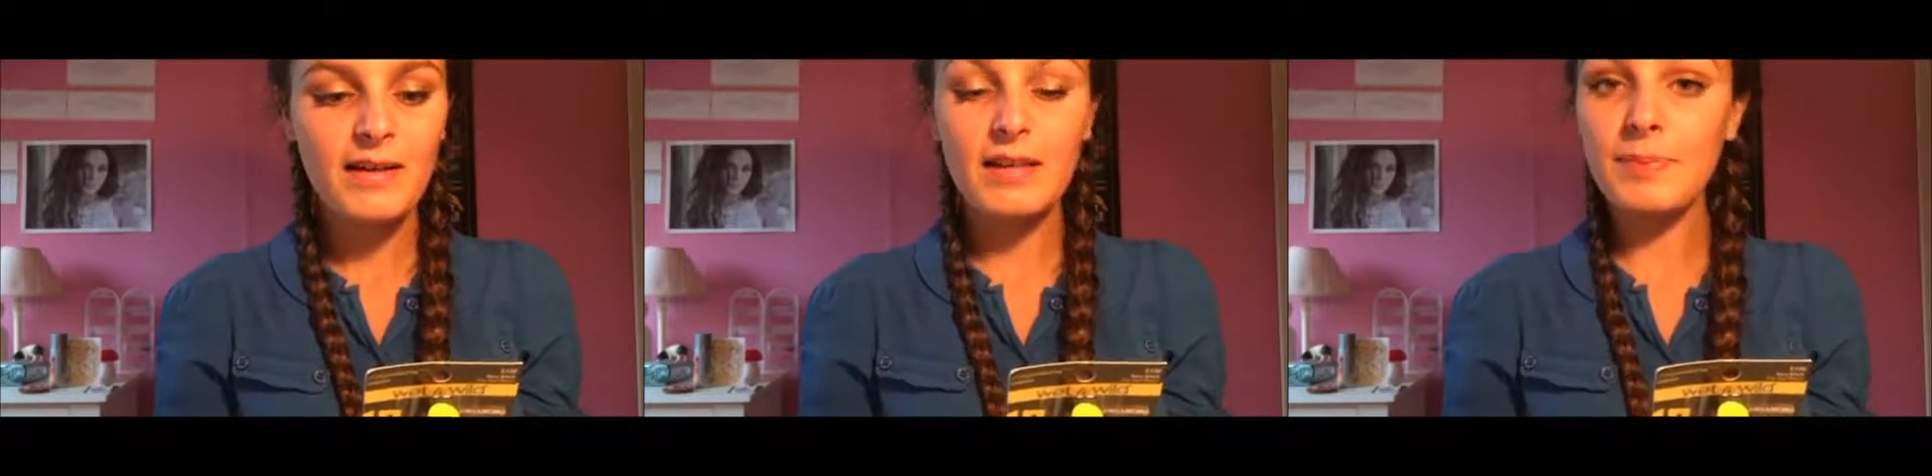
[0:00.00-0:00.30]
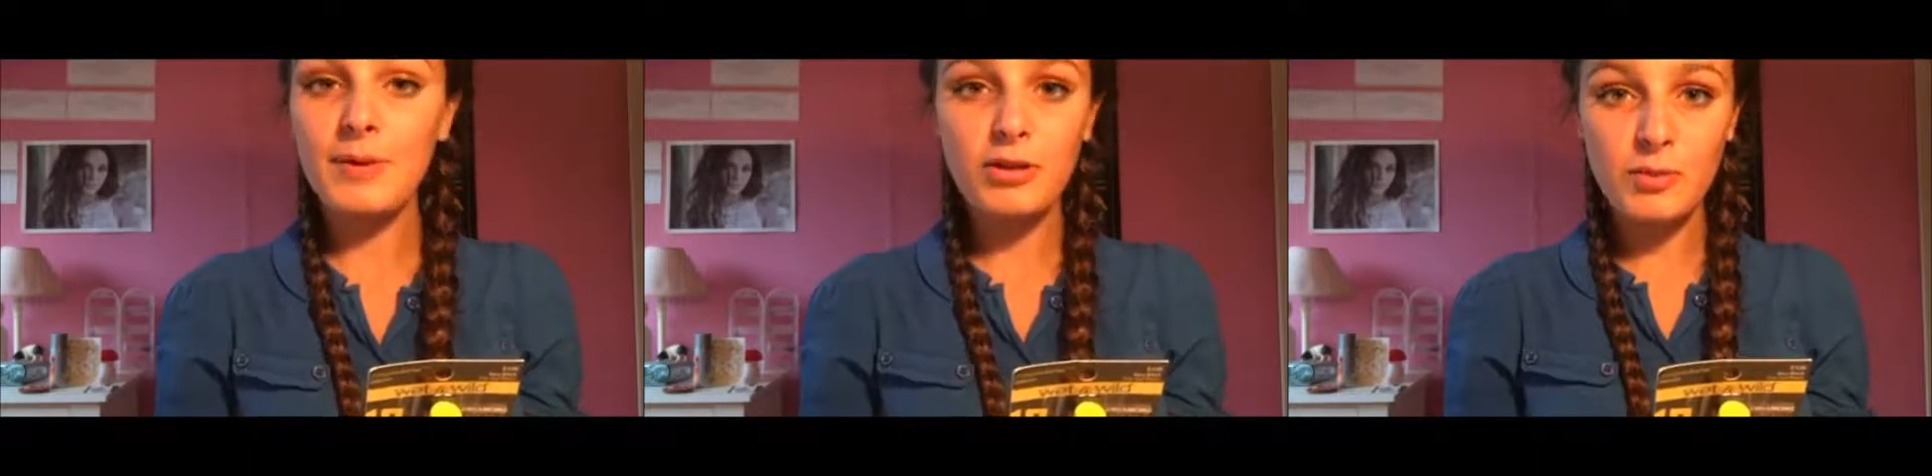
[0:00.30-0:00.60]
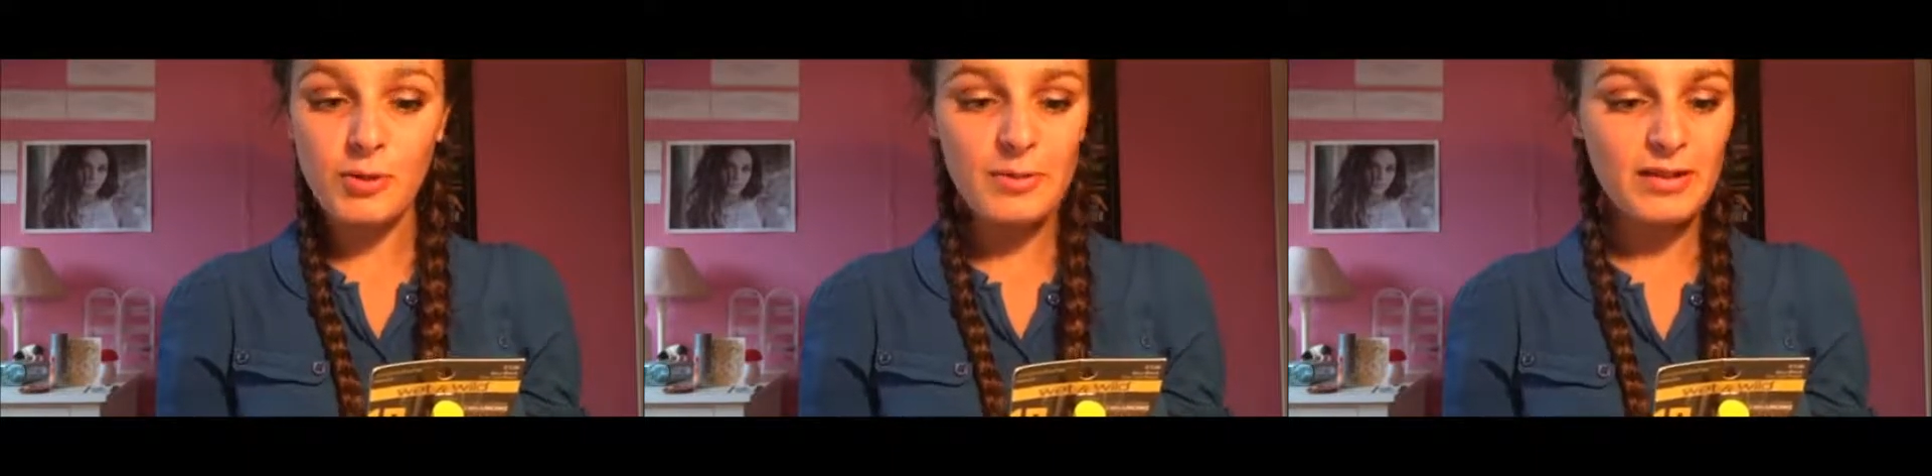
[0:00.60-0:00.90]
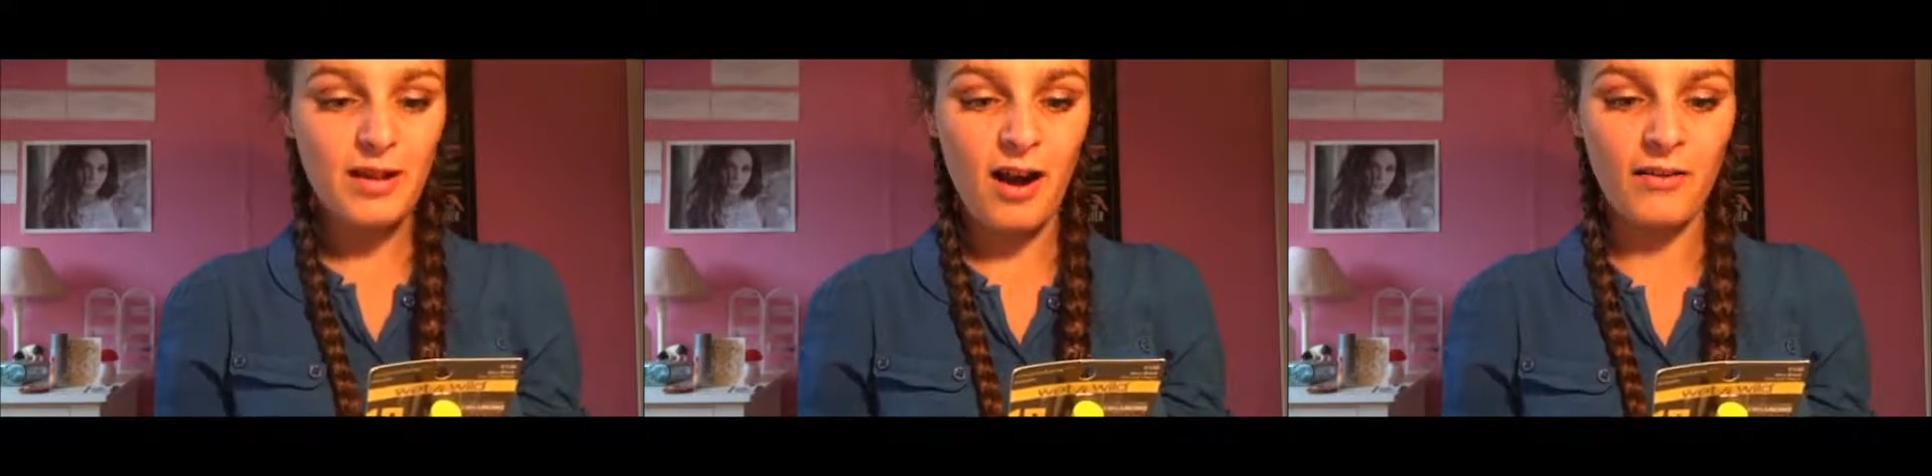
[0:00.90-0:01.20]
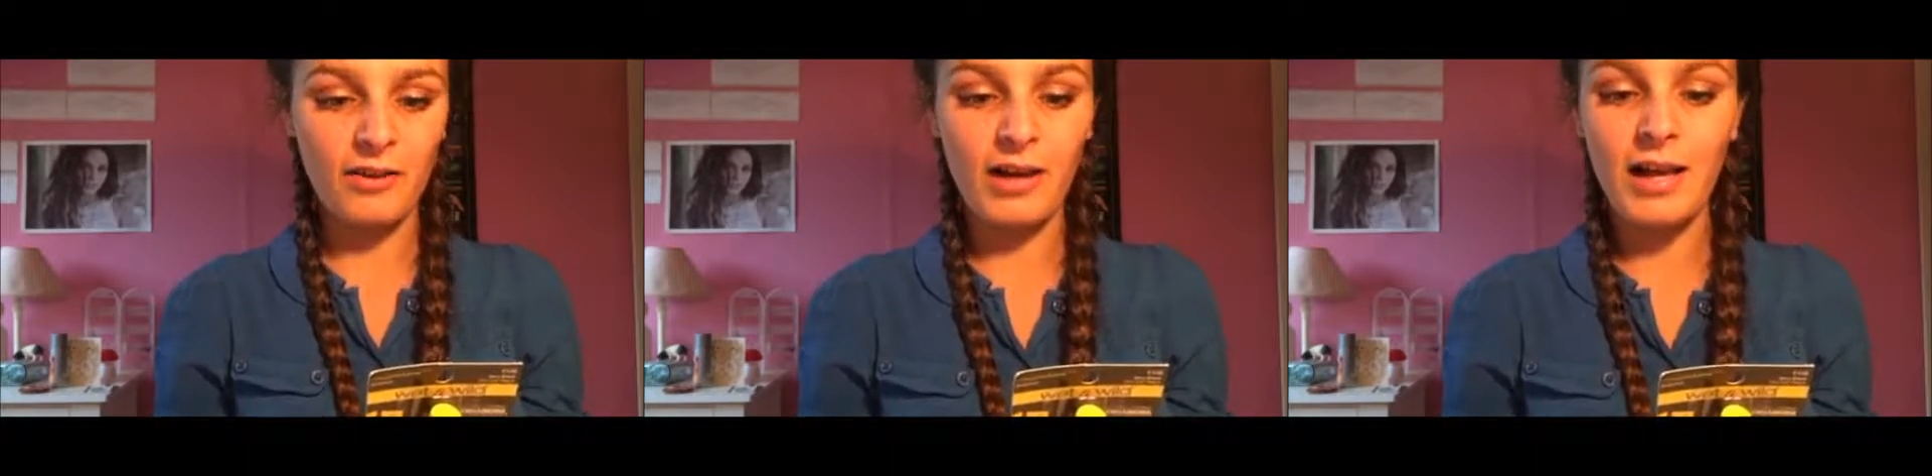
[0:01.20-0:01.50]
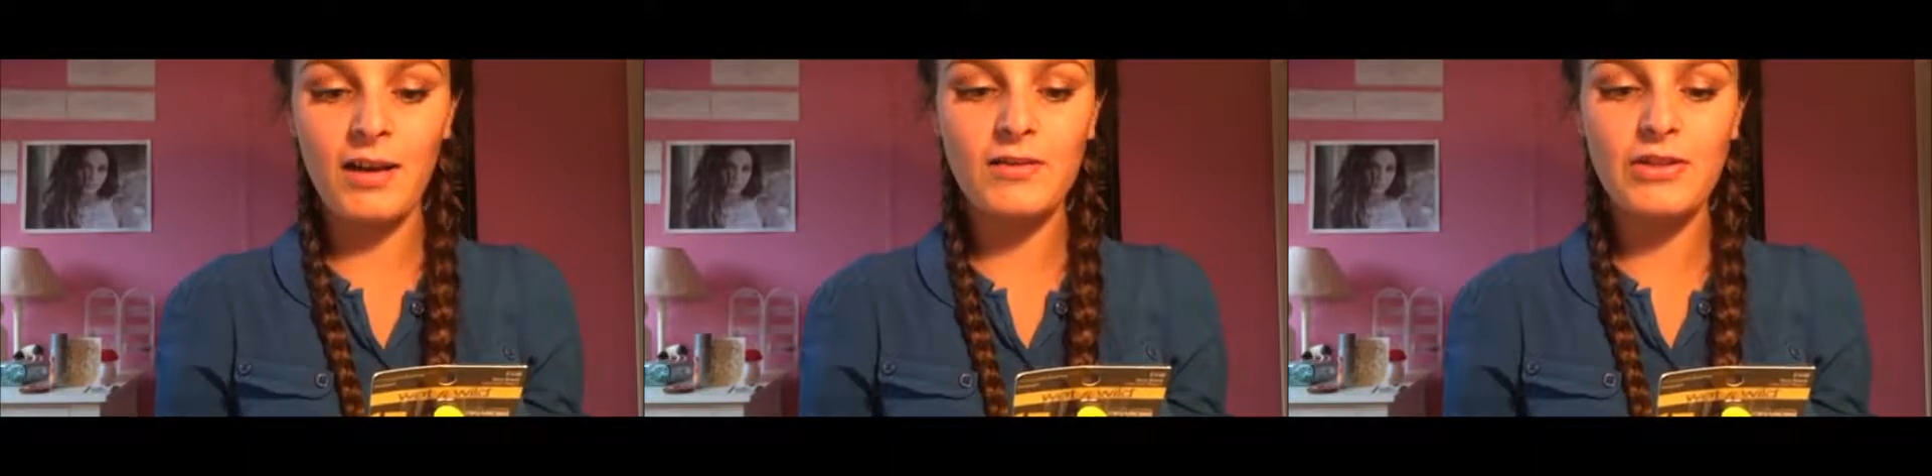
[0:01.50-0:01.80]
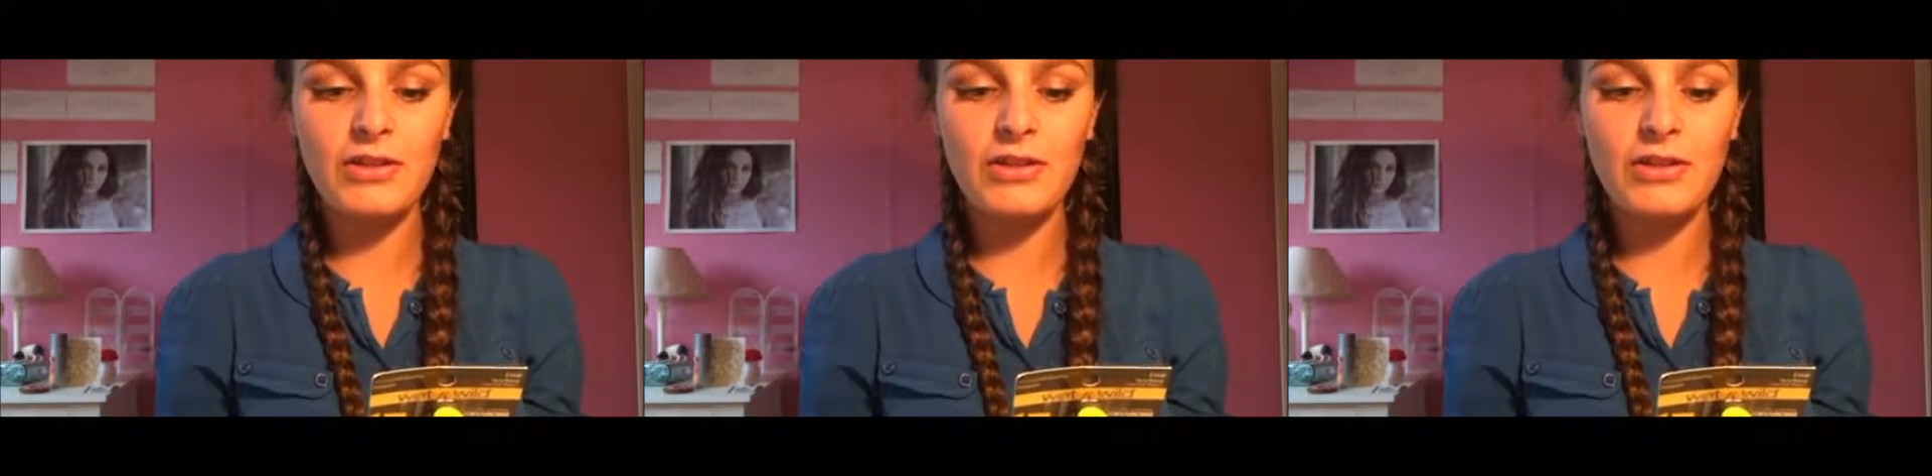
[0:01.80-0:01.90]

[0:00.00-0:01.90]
This buildable mascara allows